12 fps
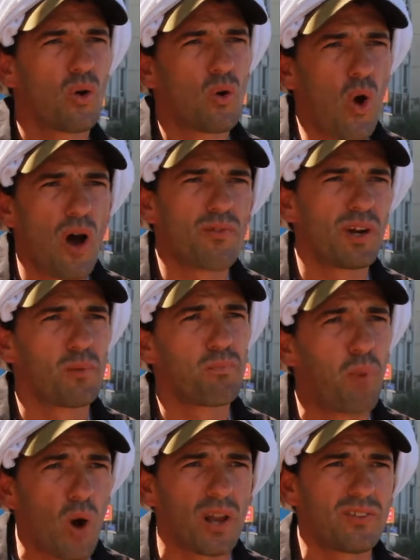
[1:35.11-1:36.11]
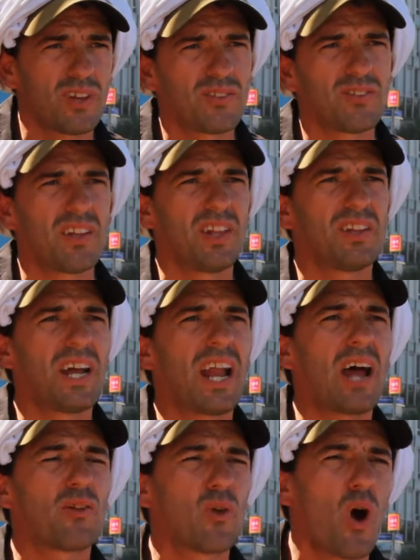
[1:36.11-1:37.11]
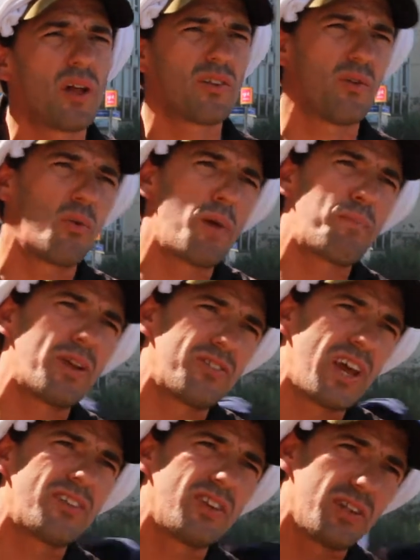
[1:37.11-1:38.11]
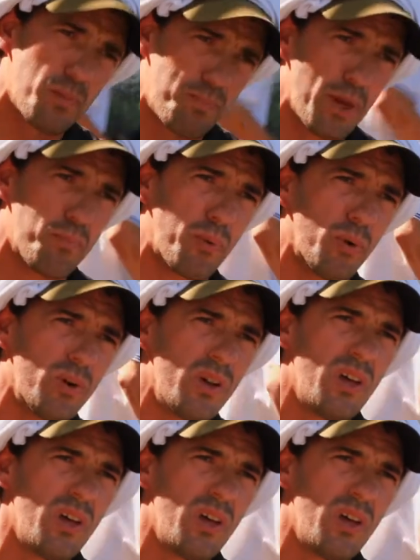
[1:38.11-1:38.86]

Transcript: government politics that are not representing the people.